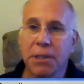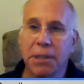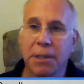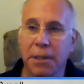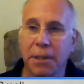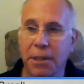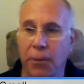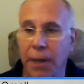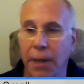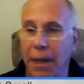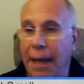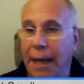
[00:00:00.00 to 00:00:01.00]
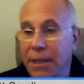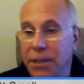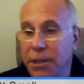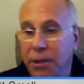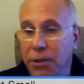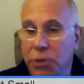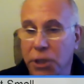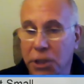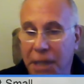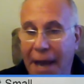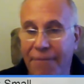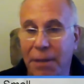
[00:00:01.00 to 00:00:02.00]
And, you know, I can tell you, just
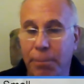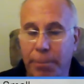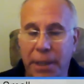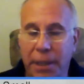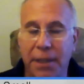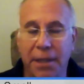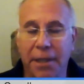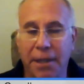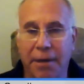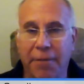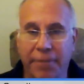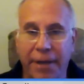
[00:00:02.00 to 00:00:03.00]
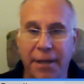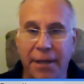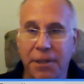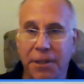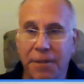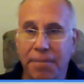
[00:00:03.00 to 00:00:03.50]
having been at the event,